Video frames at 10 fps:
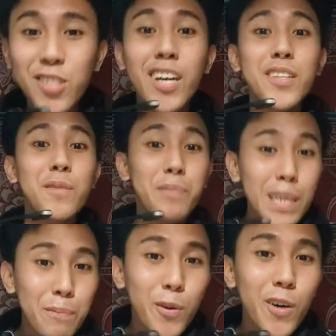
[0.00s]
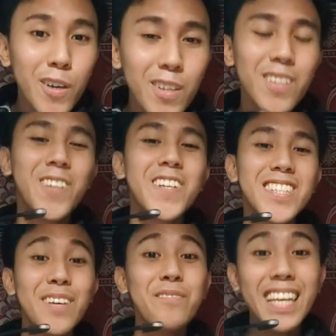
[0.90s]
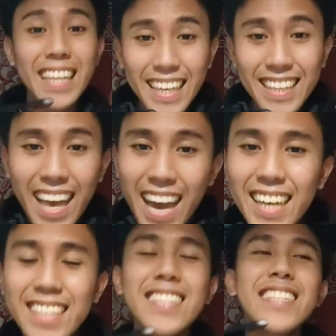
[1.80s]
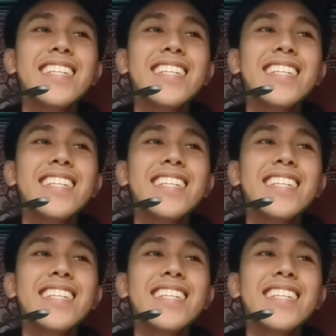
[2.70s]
to other people or something like that.